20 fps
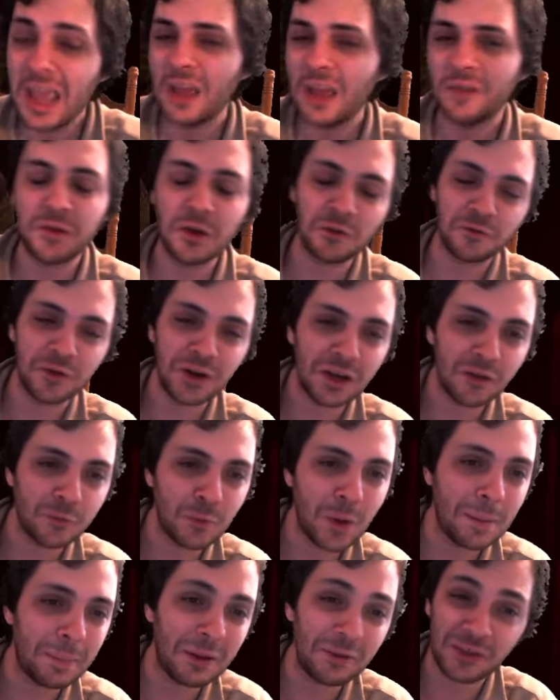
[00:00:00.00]
Feel free to
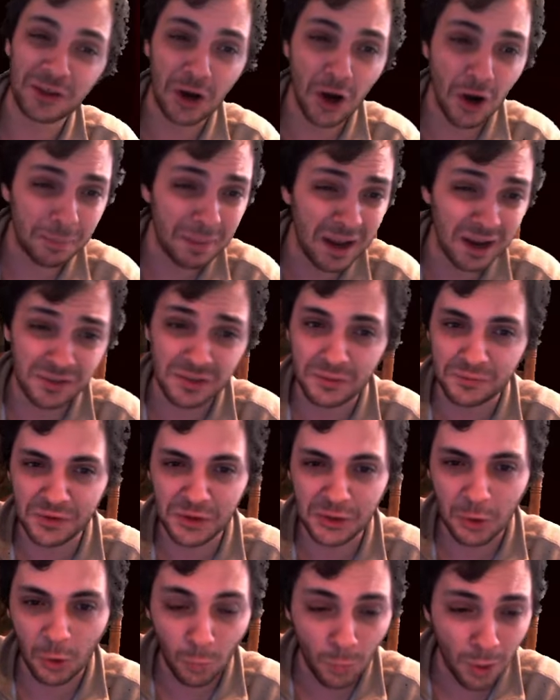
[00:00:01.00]
swap out Cigar Box if you
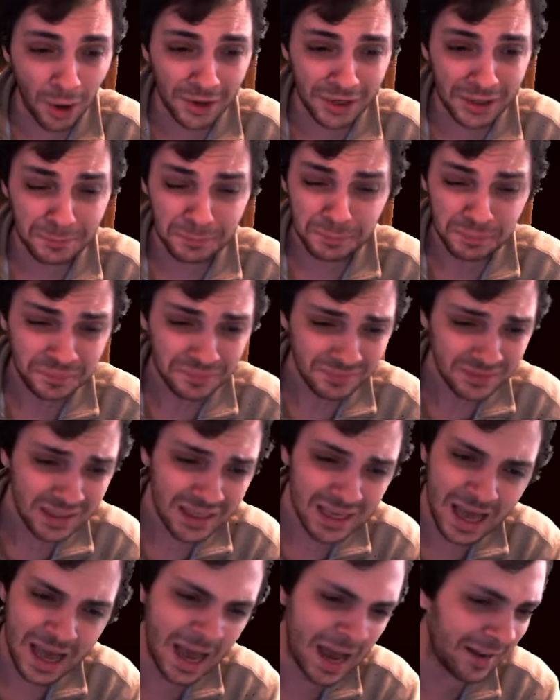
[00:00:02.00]
don't want it.
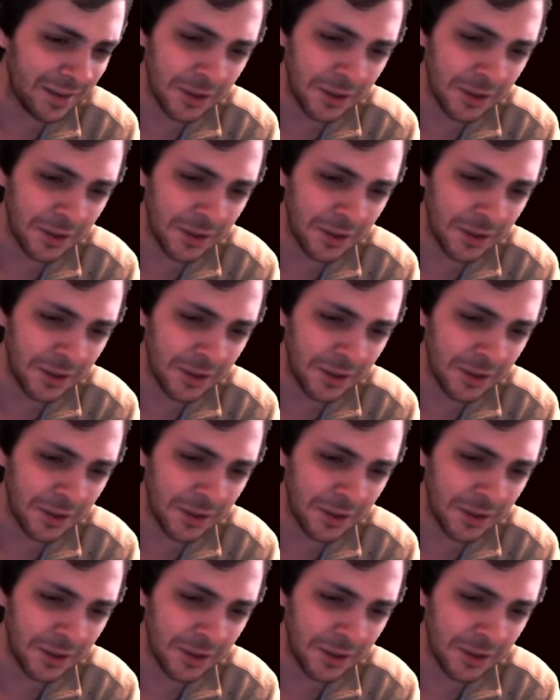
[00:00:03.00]
I highly